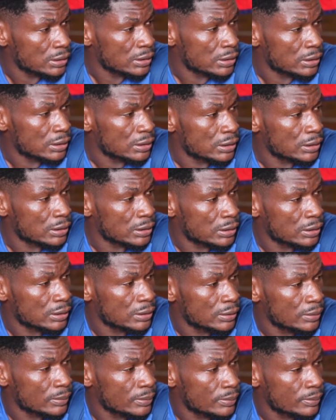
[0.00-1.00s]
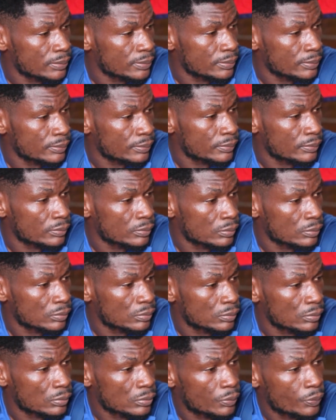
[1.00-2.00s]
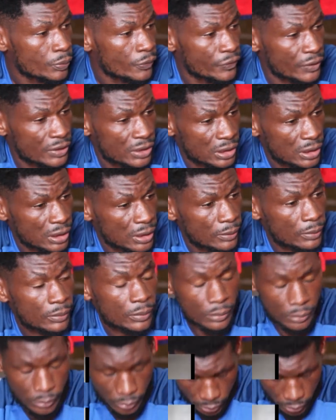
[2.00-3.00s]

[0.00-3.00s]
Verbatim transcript: Okay, so you became a, a professional, professional